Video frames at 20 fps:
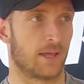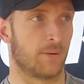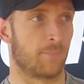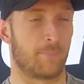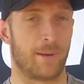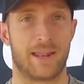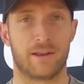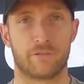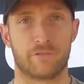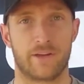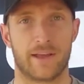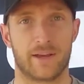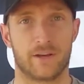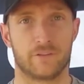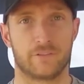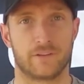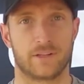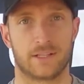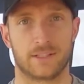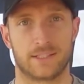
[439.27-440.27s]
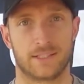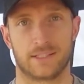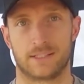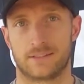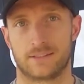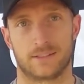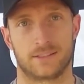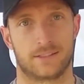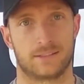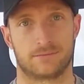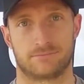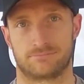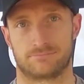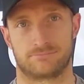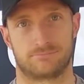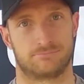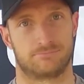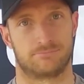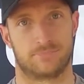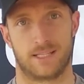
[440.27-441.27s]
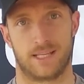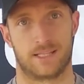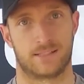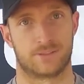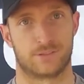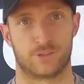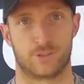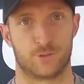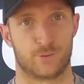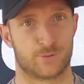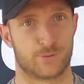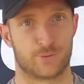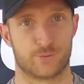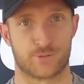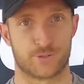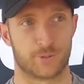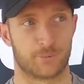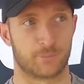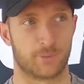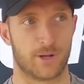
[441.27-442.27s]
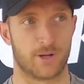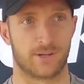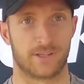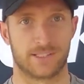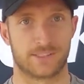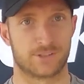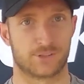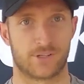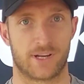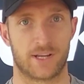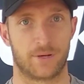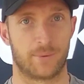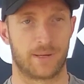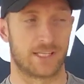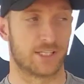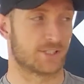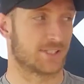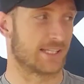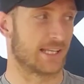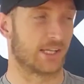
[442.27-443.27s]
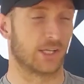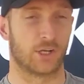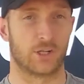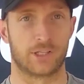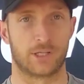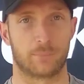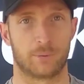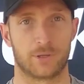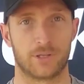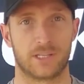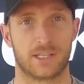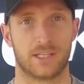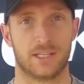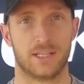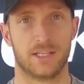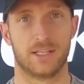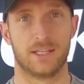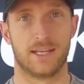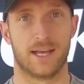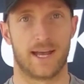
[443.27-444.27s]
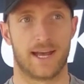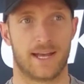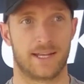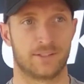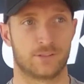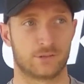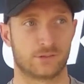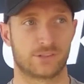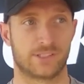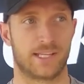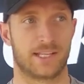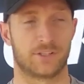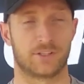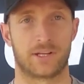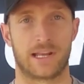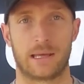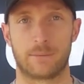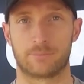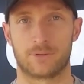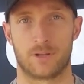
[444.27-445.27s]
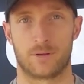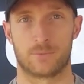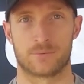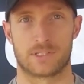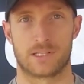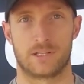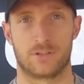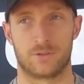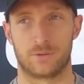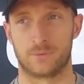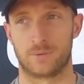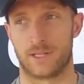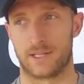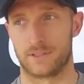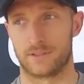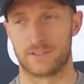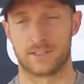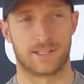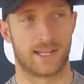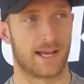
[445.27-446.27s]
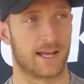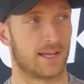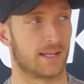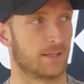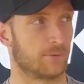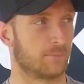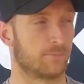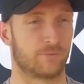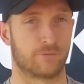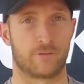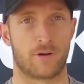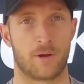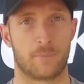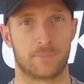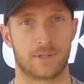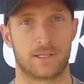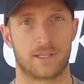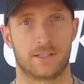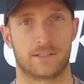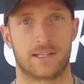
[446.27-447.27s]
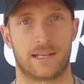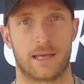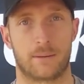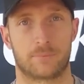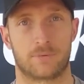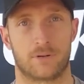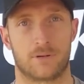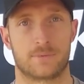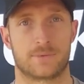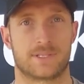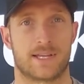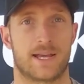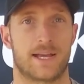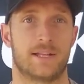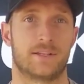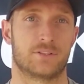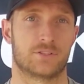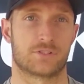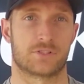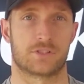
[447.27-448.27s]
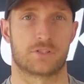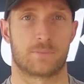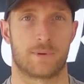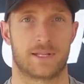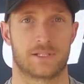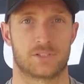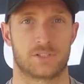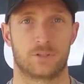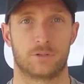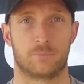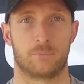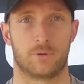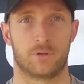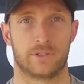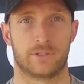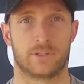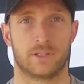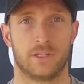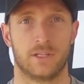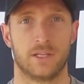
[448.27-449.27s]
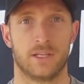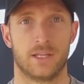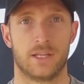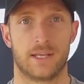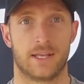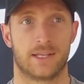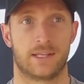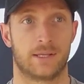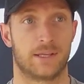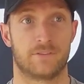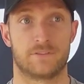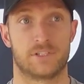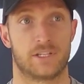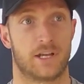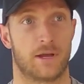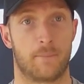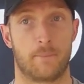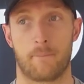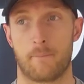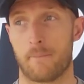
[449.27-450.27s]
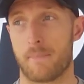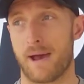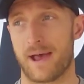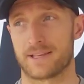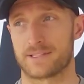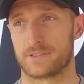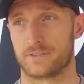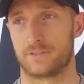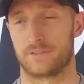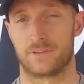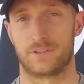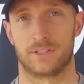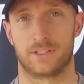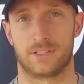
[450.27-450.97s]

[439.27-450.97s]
benefit out of it, I think like they're doing something wrong. Like straight away you stick it on your bike, and just getting your lap times alone and the data from the lap times and your suspension combined gives you a massive